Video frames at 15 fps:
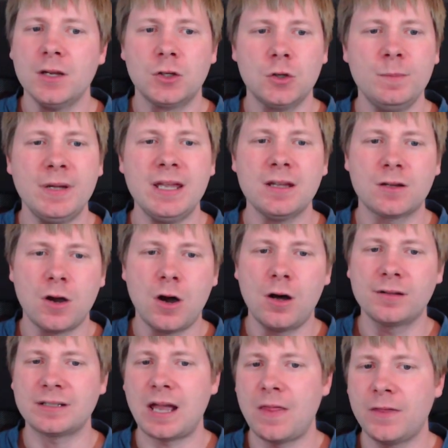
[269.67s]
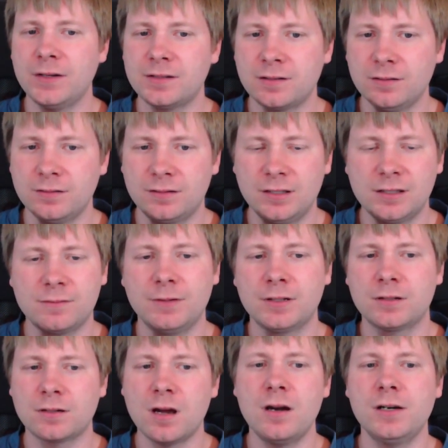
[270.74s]
You may cause others to
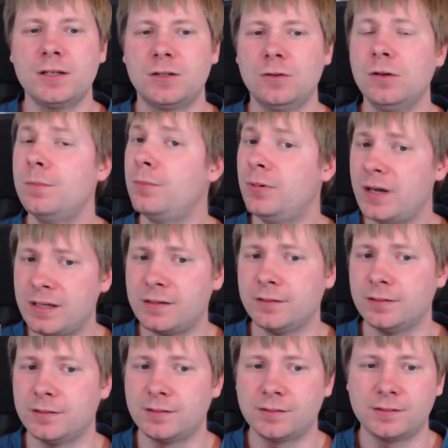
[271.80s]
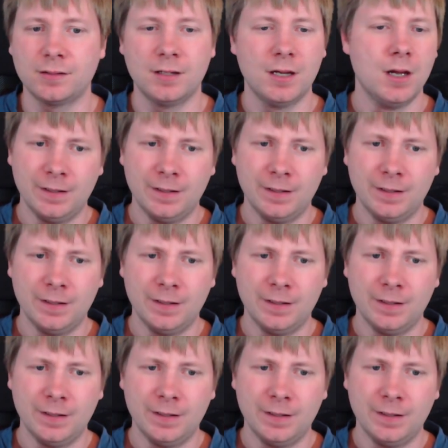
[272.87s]
disregard your presence.